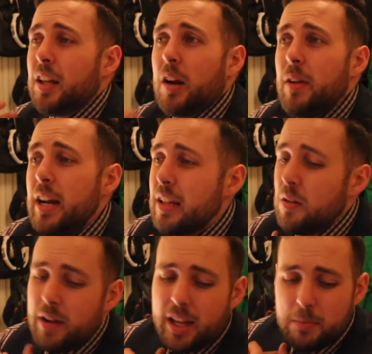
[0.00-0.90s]
I really
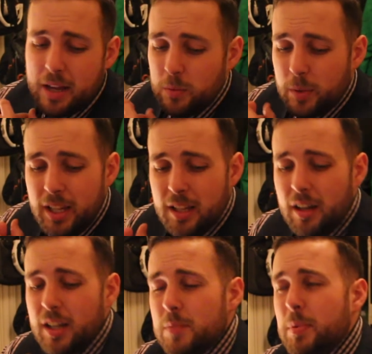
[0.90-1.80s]
don't recommend wheat,
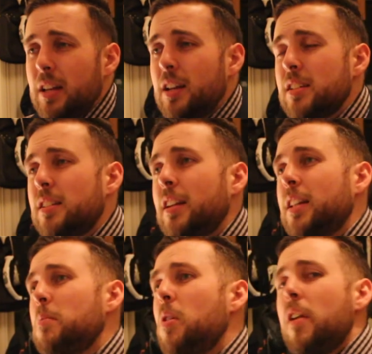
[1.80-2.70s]
guys, because
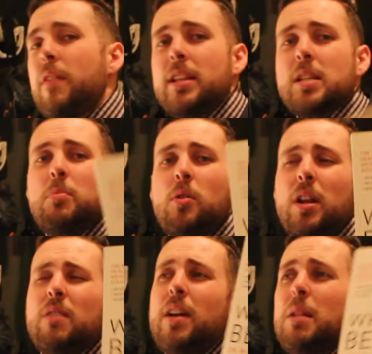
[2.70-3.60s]
the more I read this book,
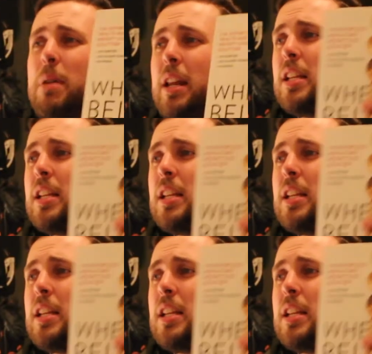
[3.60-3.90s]
and I've read a bit of